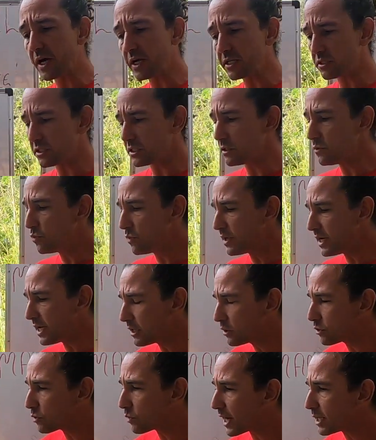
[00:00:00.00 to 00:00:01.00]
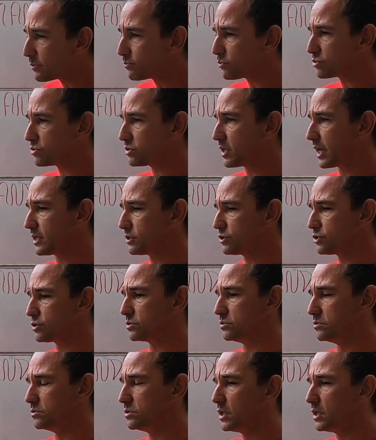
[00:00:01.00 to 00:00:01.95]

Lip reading: see really great potential,